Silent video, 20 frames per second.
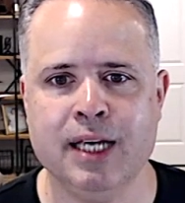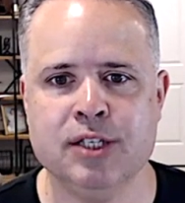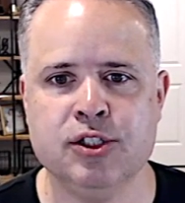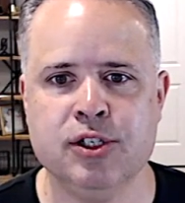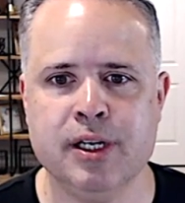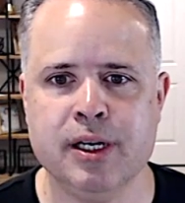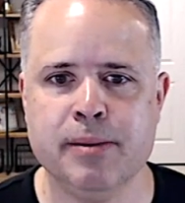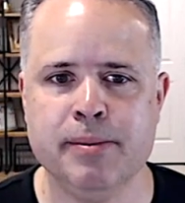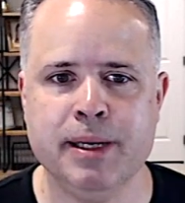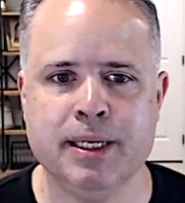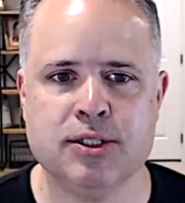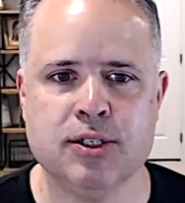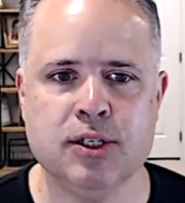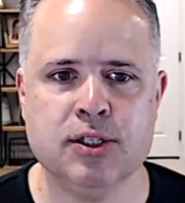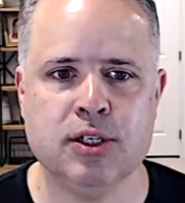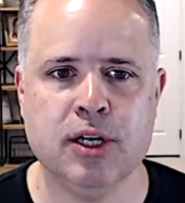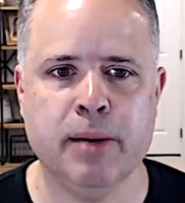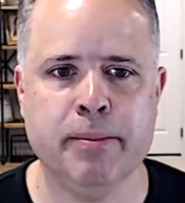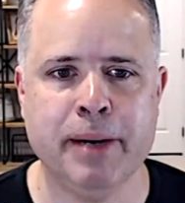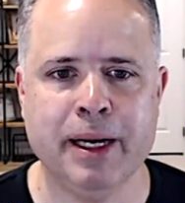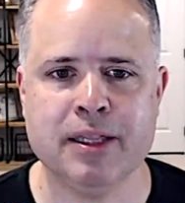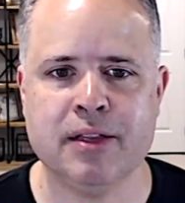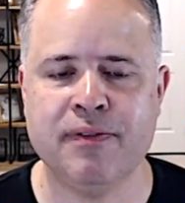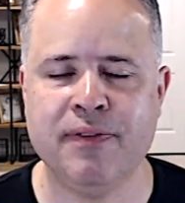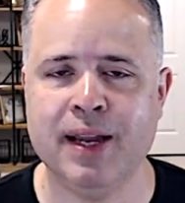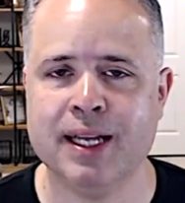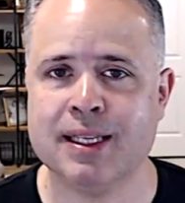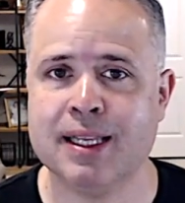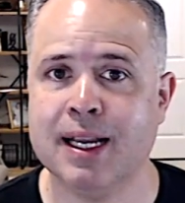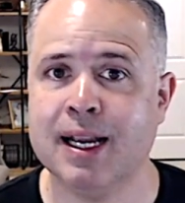shared a message about the
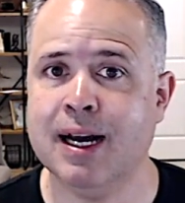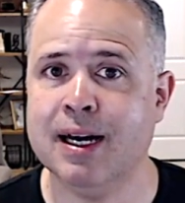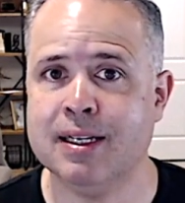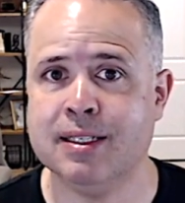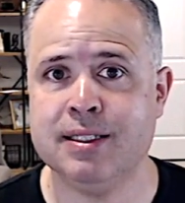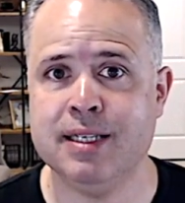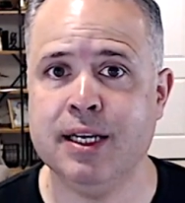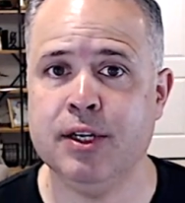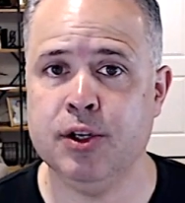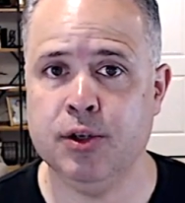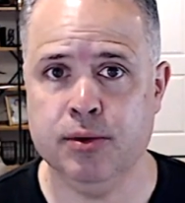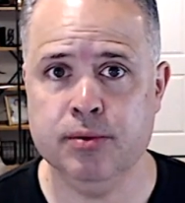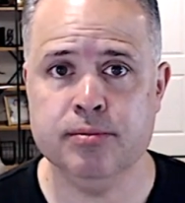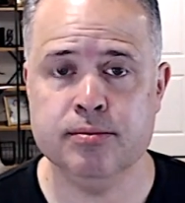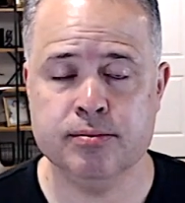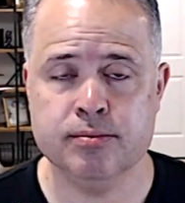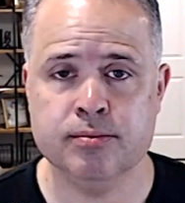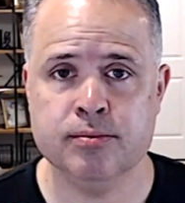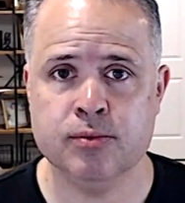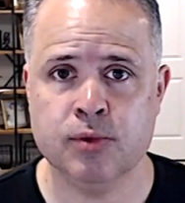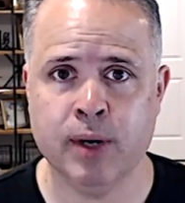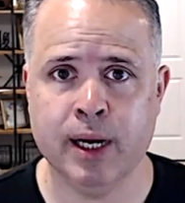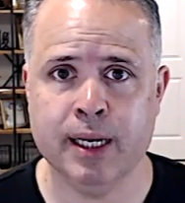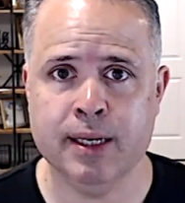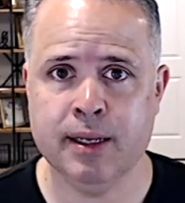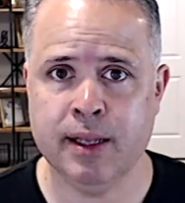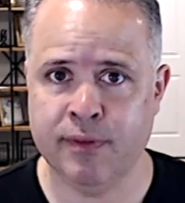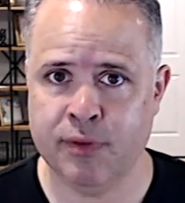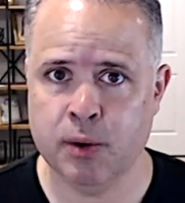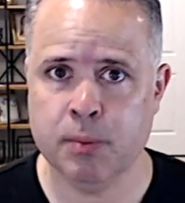fact that God is in you,
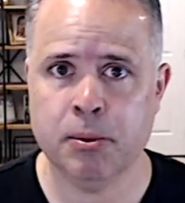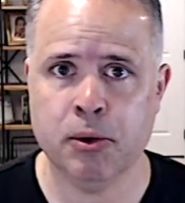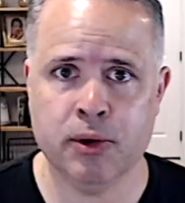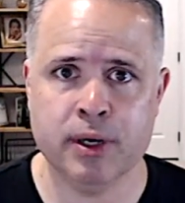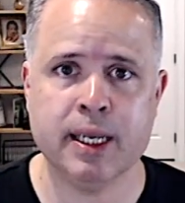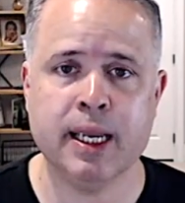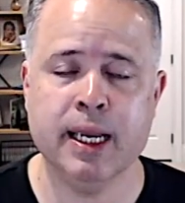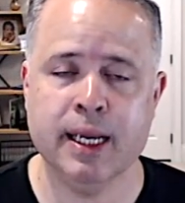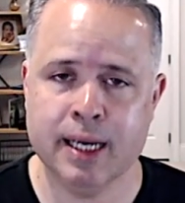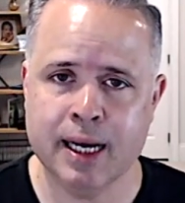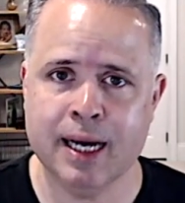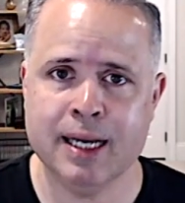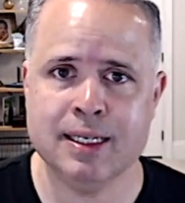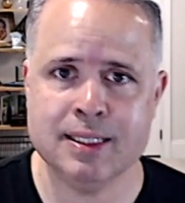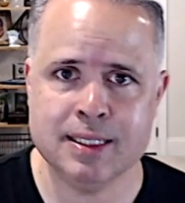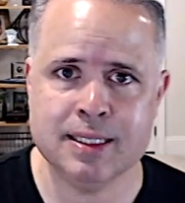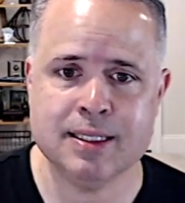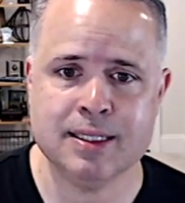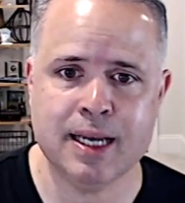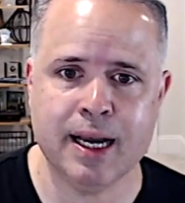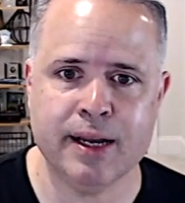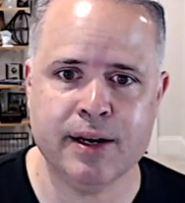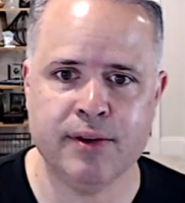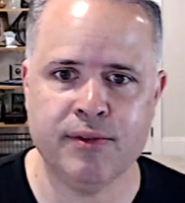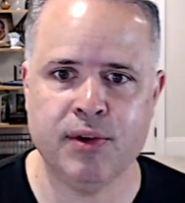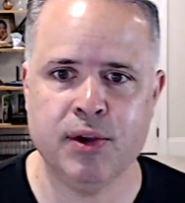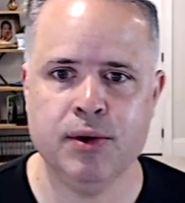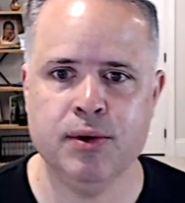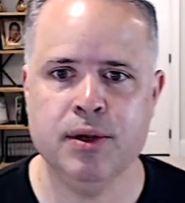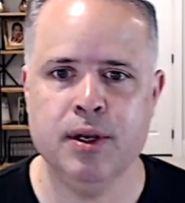right? If you're born again, God is inside of
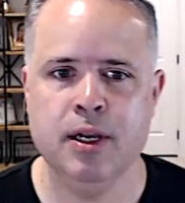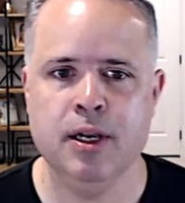you.